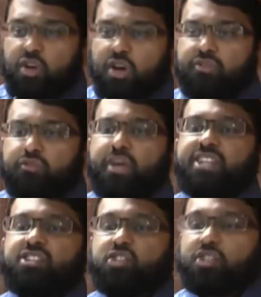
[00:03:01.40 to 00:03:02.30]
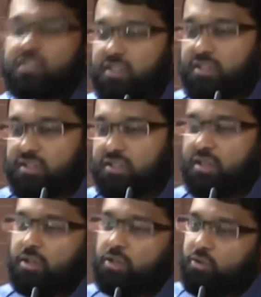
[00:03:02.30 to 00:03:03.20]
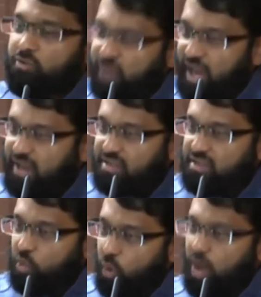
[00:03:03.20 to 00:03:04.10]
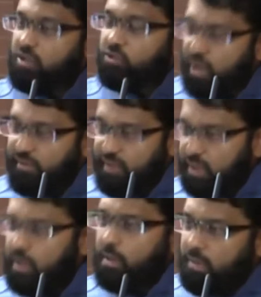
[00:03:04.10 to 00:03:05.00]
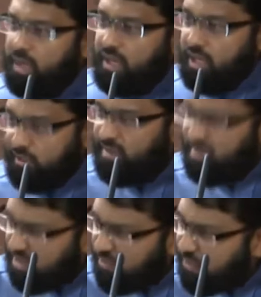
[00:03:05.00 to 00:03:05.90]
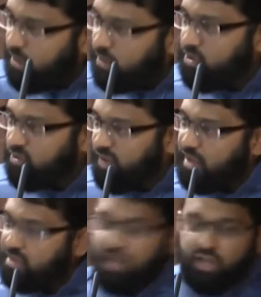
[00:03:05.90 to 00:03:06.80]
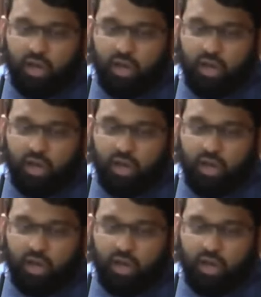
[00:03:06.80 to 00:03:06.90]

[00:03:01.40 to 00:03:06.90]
not righteousness to fast while traveling, meaning if it's difficult to fast,